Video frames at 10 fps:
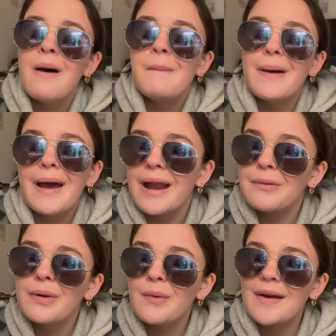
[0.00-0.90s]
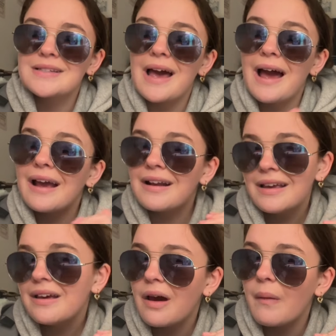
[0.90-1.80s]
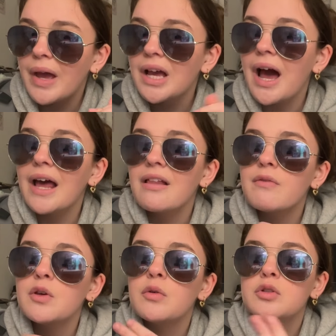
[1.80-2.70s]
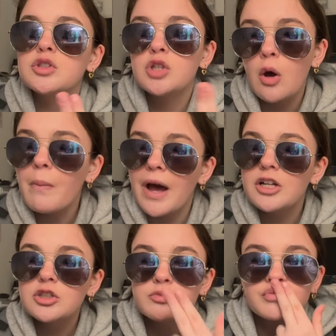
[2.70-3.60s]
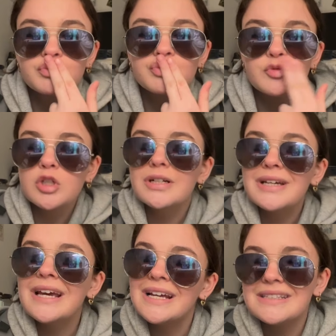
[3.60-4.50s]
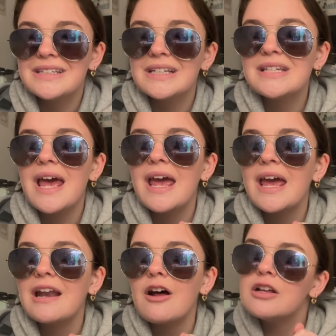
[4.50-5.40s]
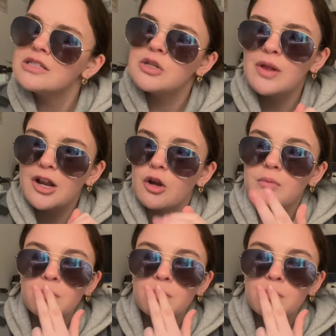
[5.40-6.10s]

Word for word: But anyway, guys, I gotta get going. I love you so much. Kisses, and I'll see you later.